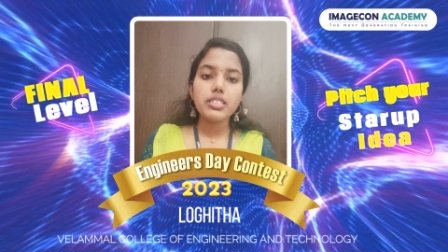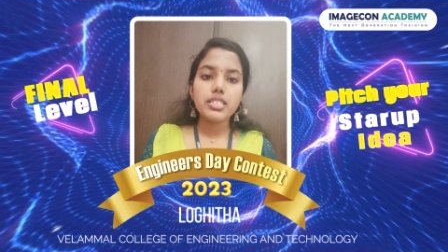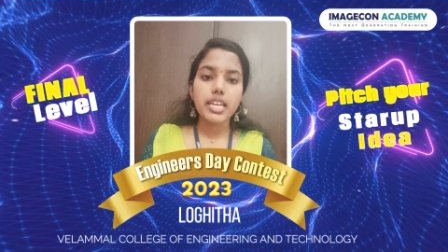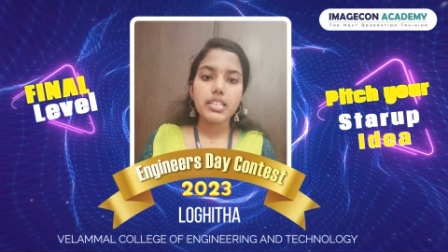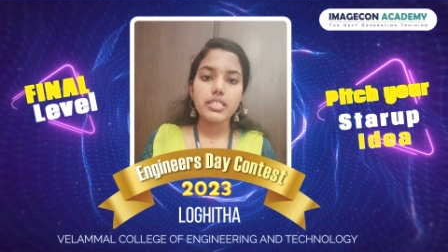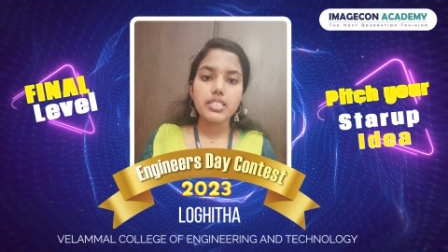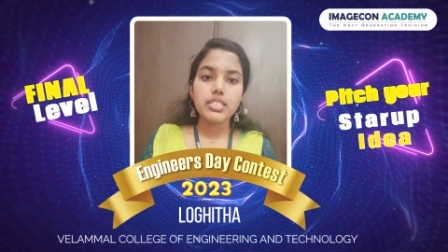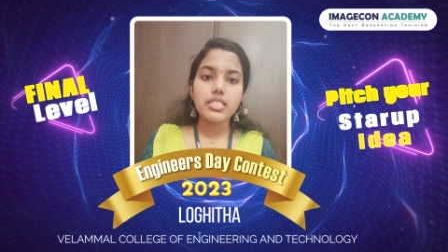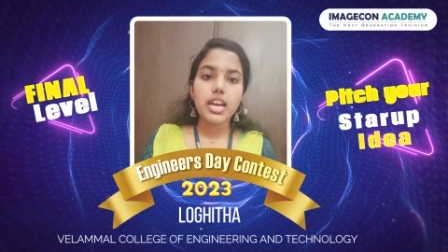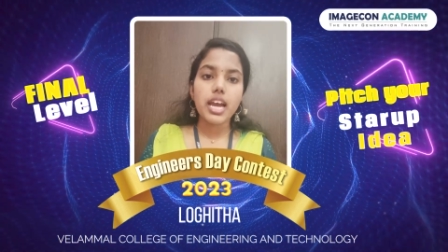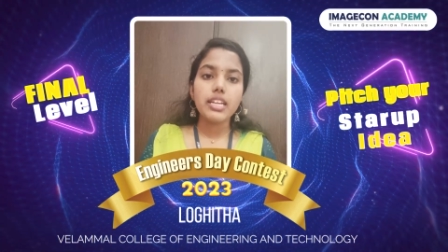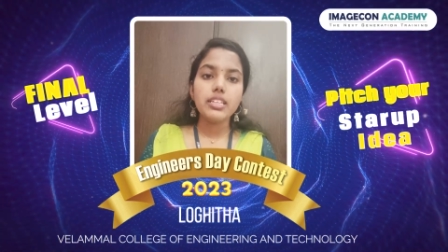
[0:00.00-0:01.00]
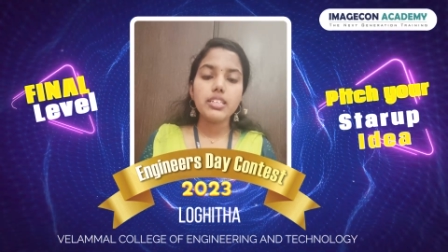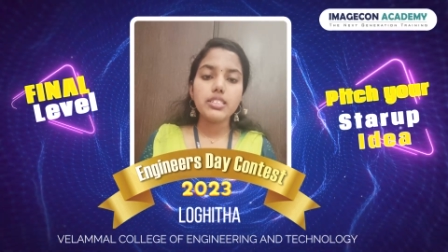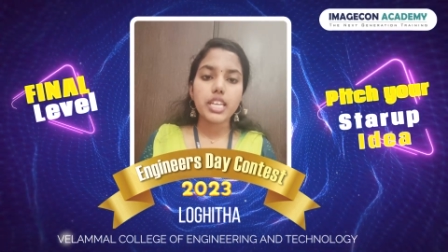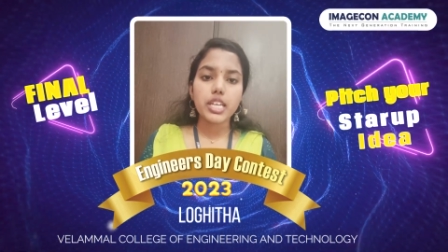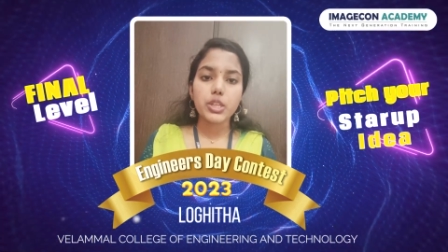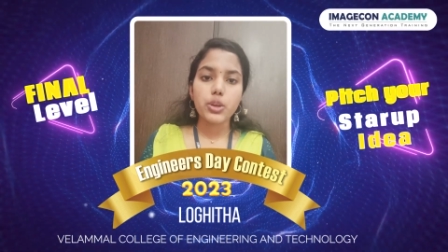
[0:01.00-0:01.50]
sensors and
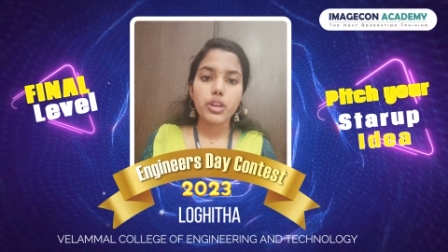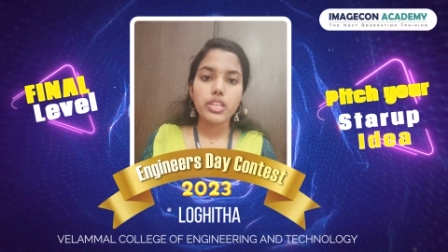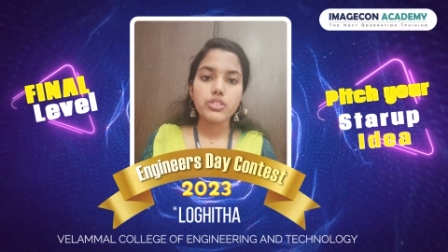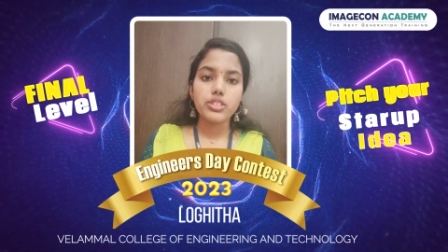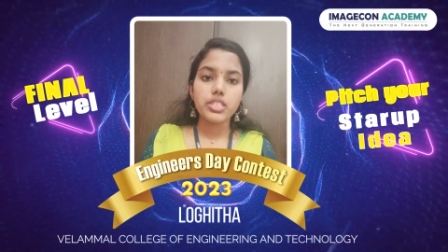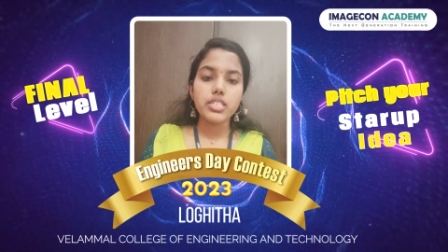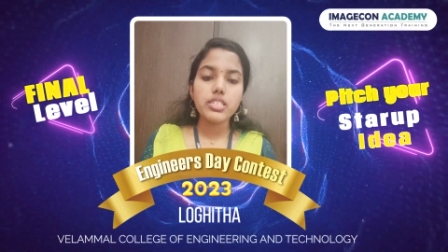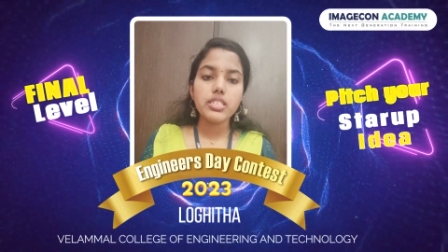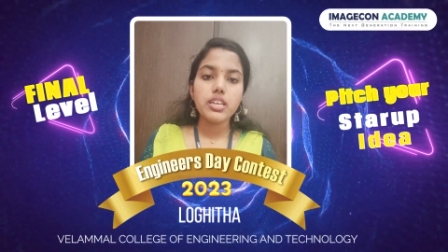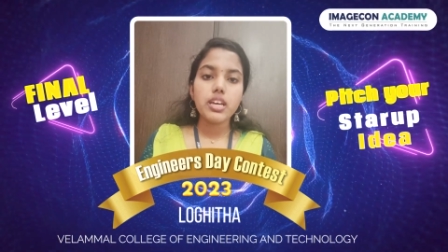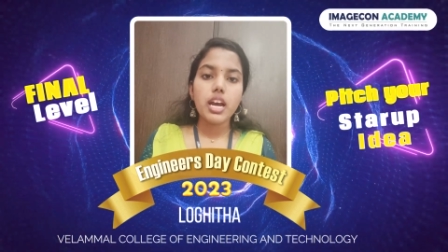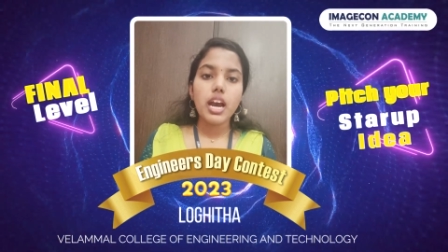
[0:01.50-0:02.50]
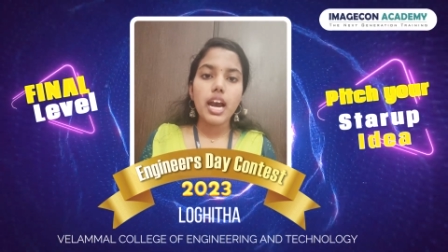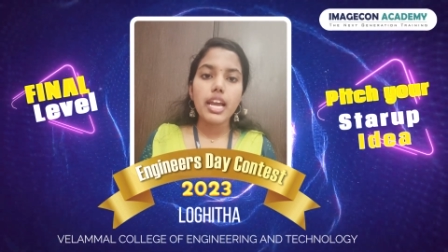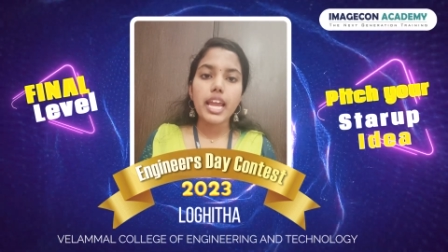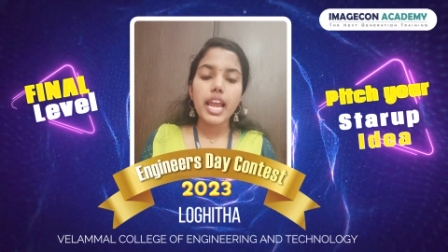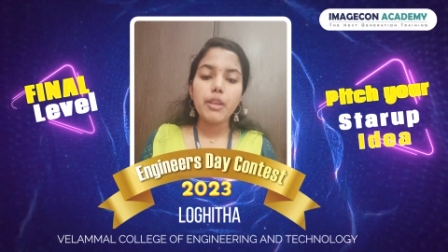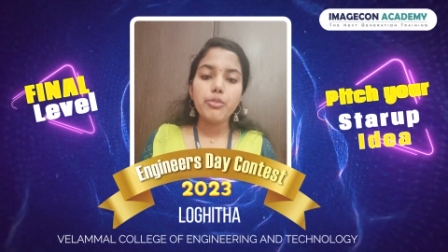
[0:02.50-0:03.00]
technologies are
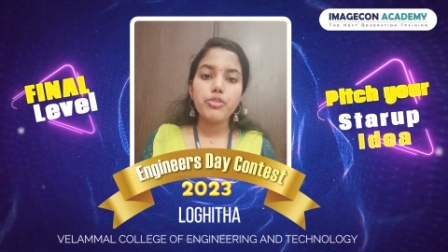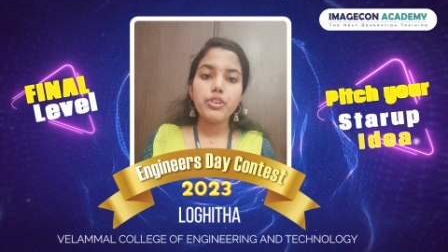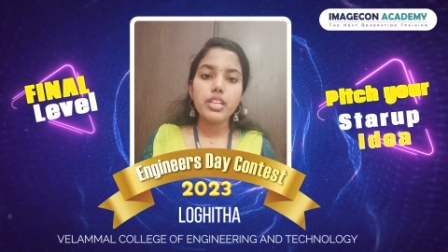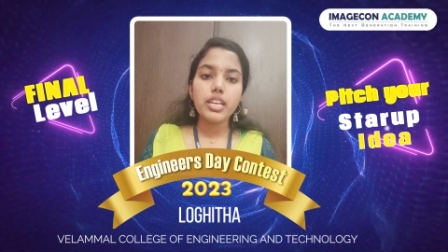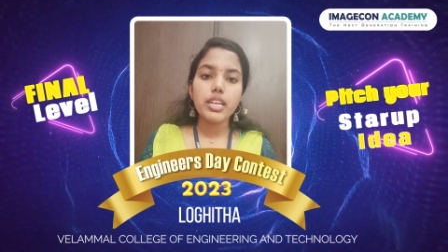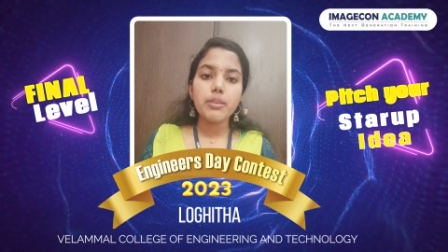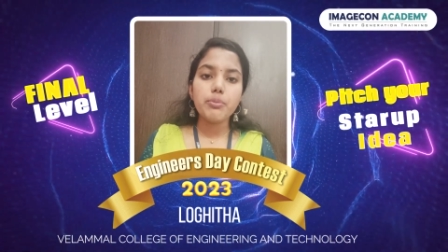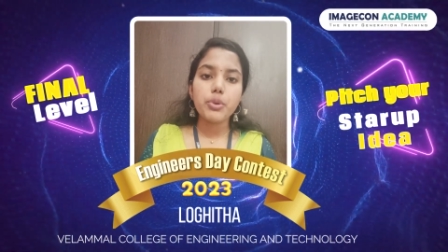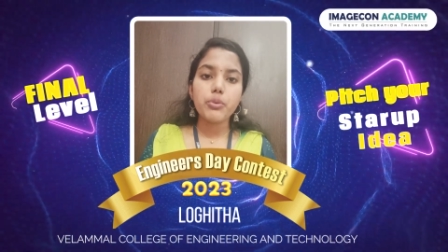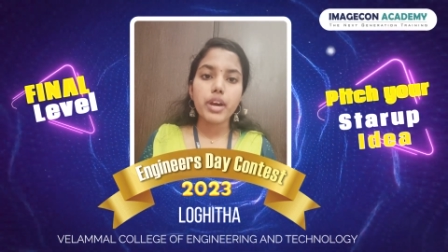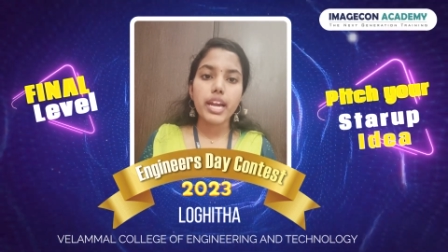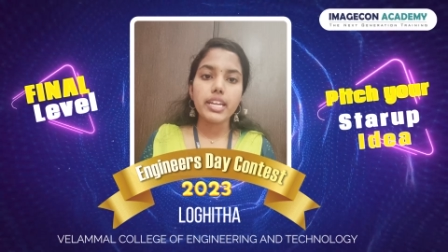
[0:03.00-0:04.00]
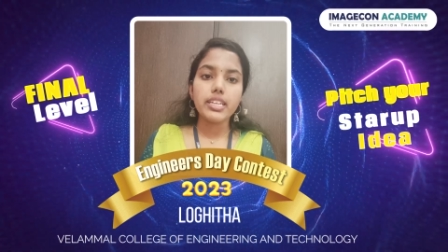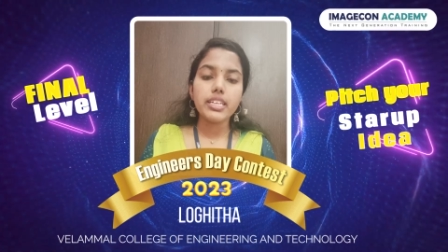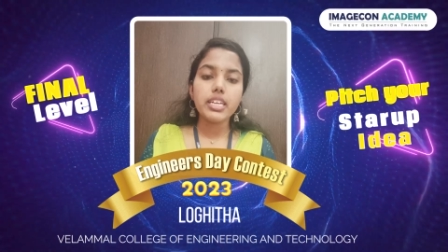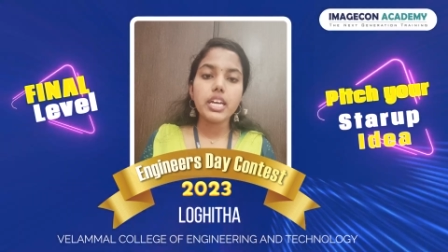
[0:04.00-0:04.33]
helpful in providing